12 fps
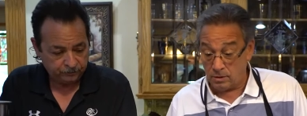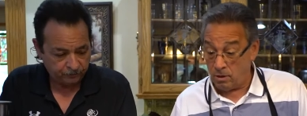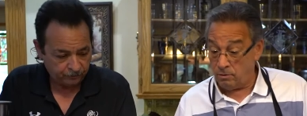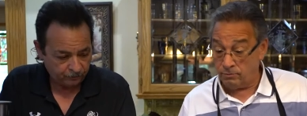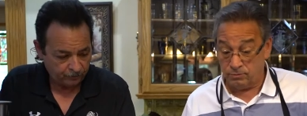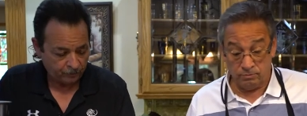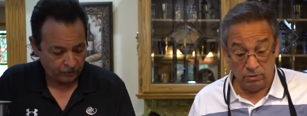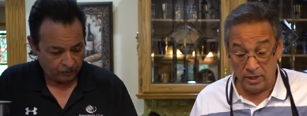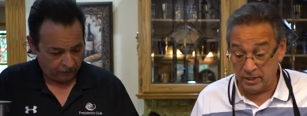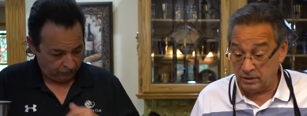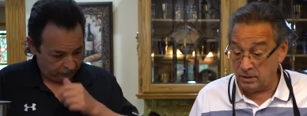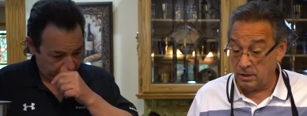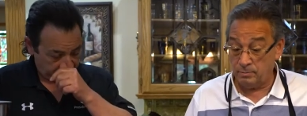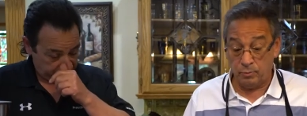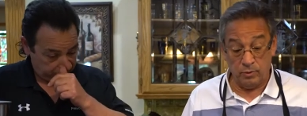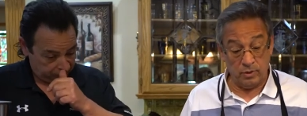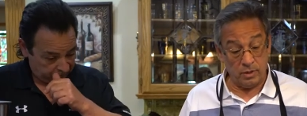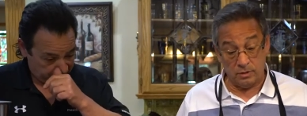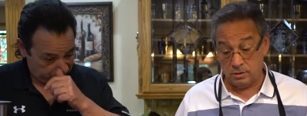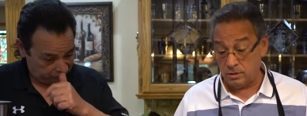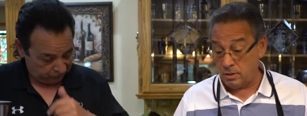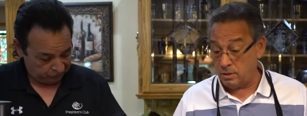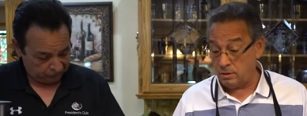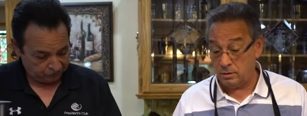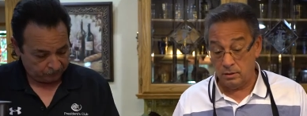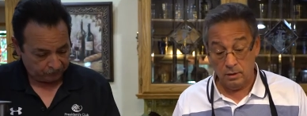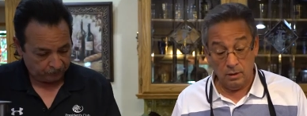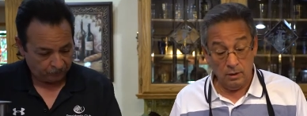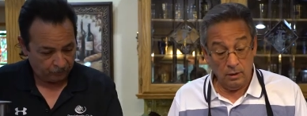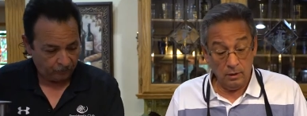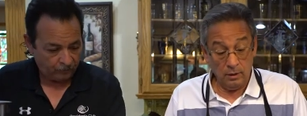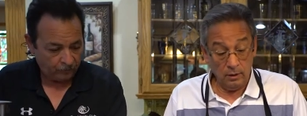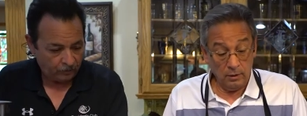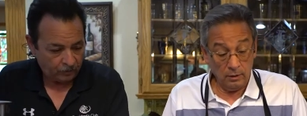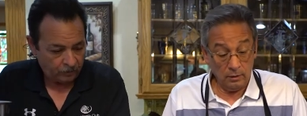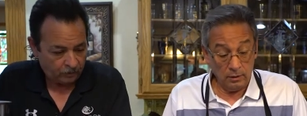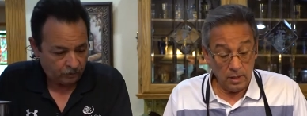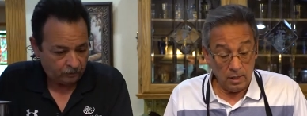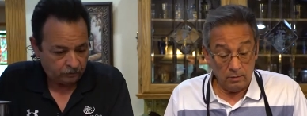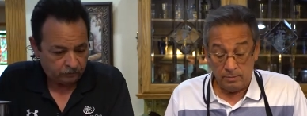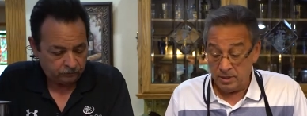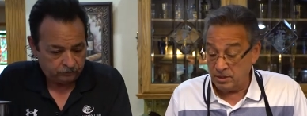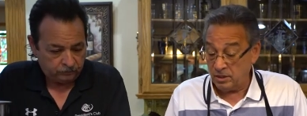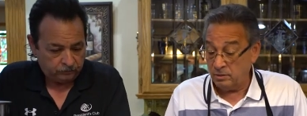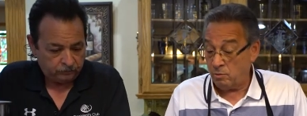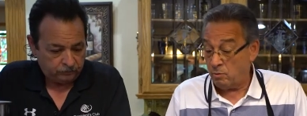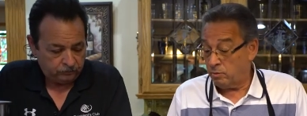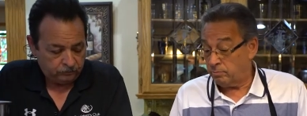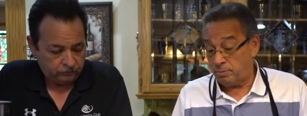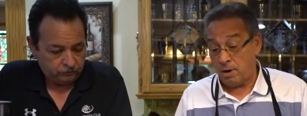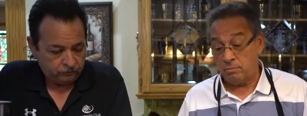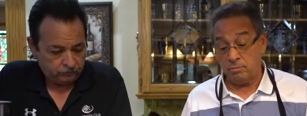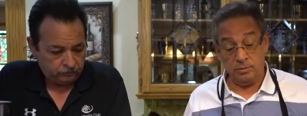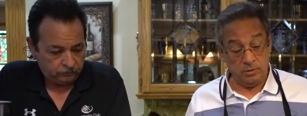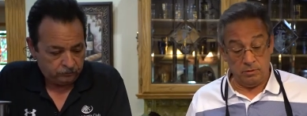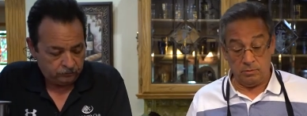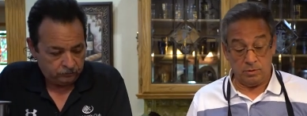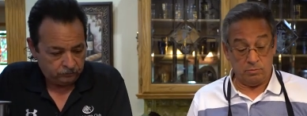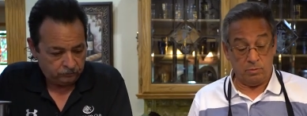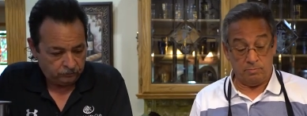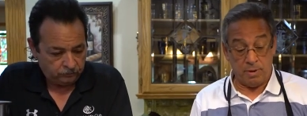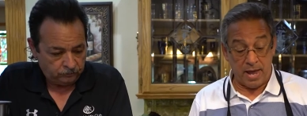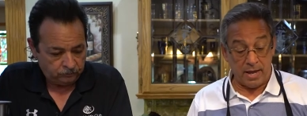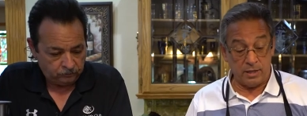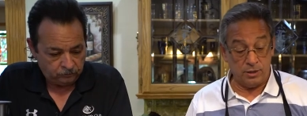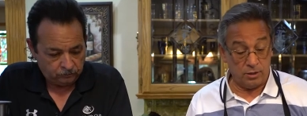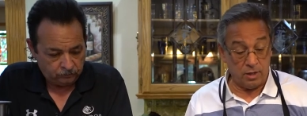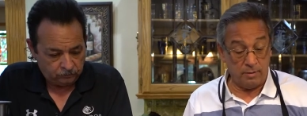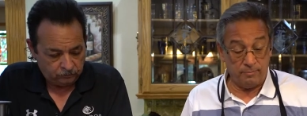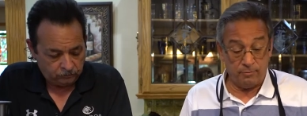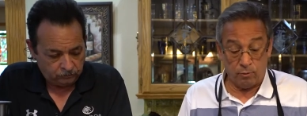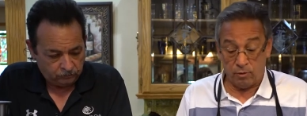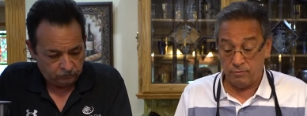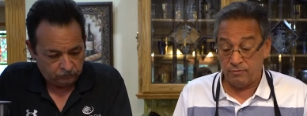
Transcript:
Speaker 1: all linked up. We got uh, now, basically, what we'll probably do is we'll package it up four to